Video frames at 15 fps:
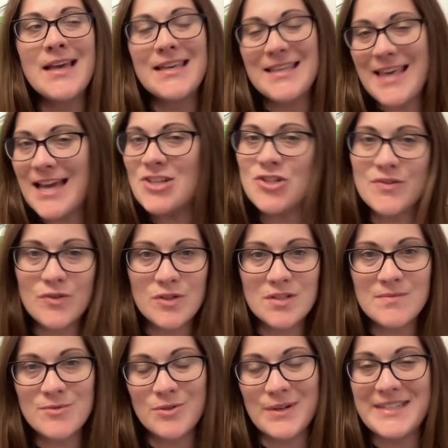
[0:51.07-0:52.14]
Yes, you've got
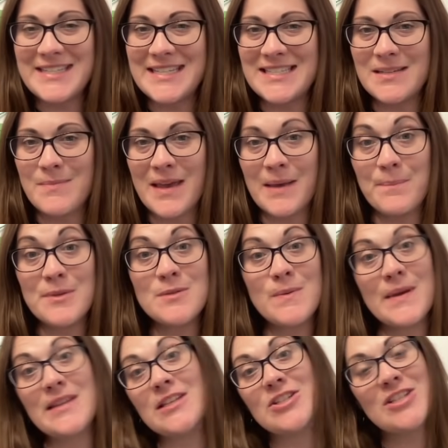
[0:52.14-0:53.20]
some choices to make
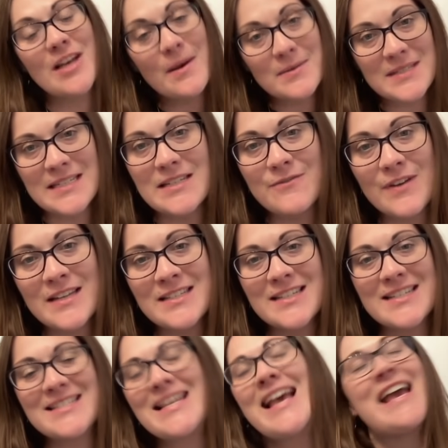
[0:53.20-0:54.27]
between the Chelsea
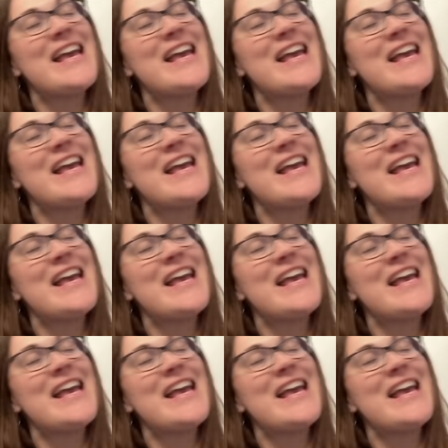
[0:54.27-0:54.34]
defenders.